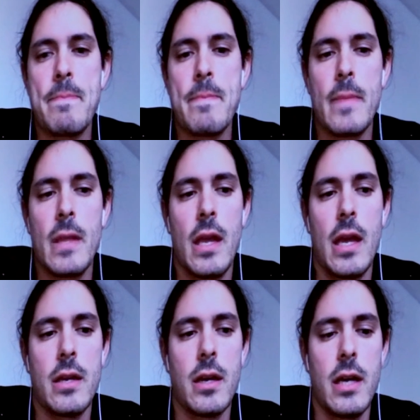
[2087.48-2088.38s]

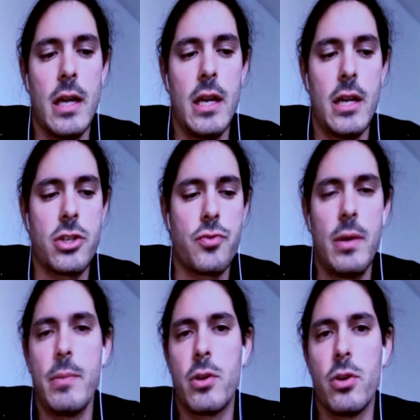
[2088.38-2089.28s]
And in
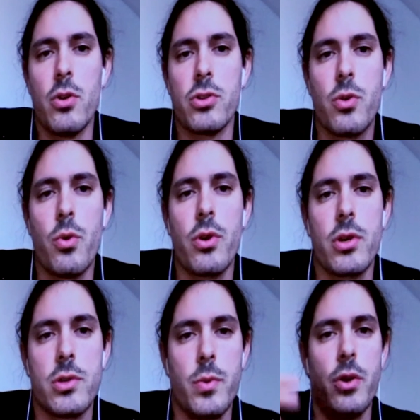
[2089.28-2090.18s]
extreme close
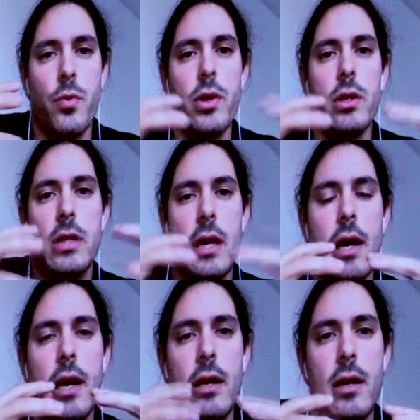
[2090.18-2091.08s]
quarters, when you're real
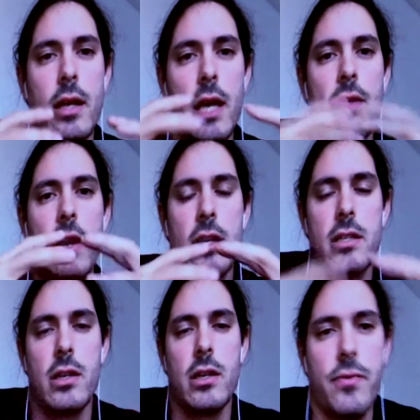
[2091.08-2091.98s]
tight, even in a
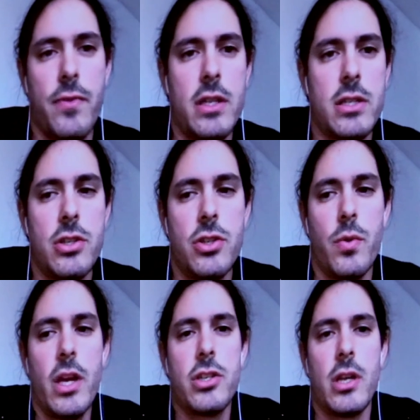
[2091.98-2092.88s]
self-defense
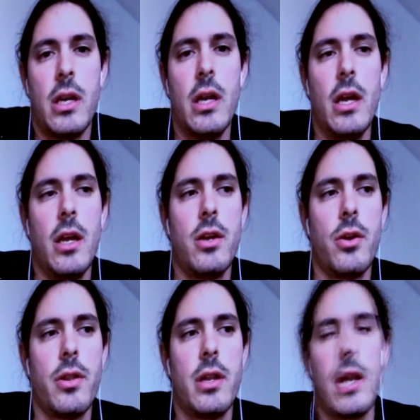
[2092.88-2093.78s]
situation,
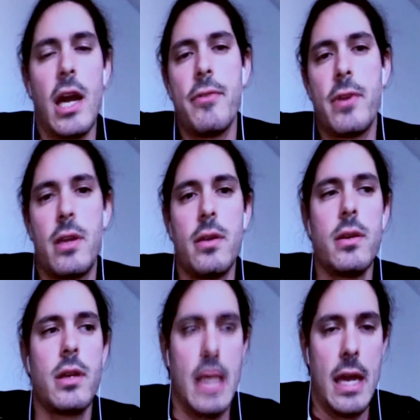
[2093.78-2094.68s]
the knife
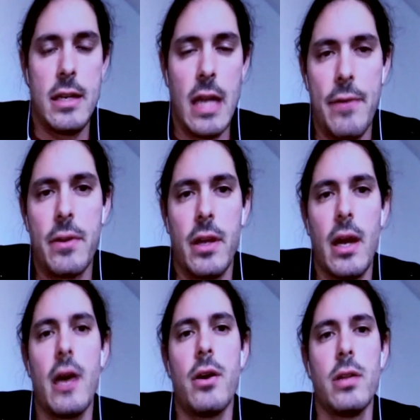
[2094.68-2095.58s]
can definitely
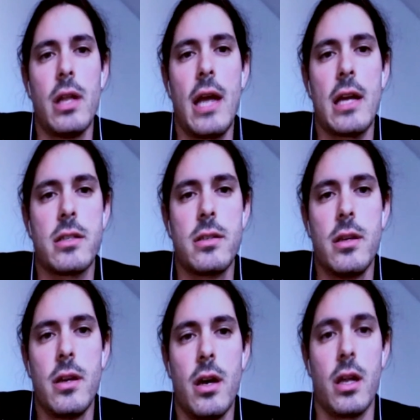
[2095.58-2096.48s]
outlast
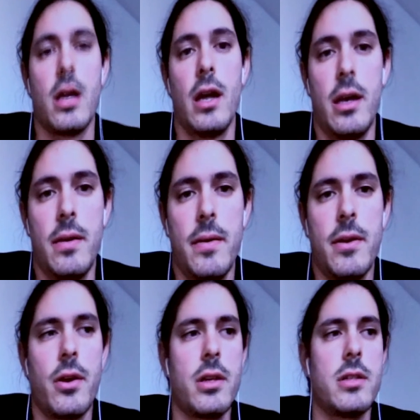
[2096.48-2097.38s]
a gun.
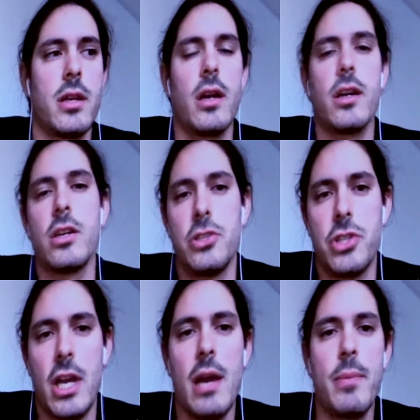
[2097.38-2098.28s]
Because the gun can
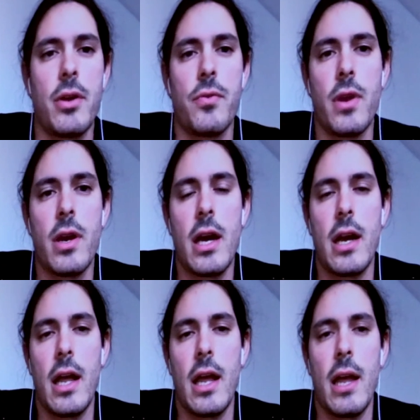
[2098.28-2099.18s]
jam, it can run
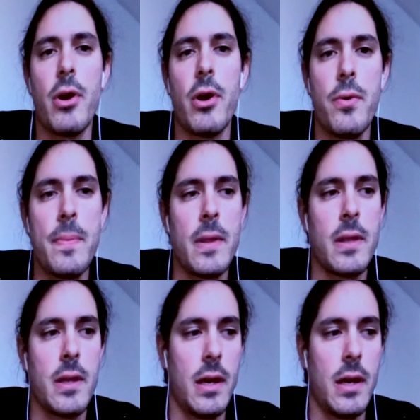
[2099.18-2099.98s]
out of ammo,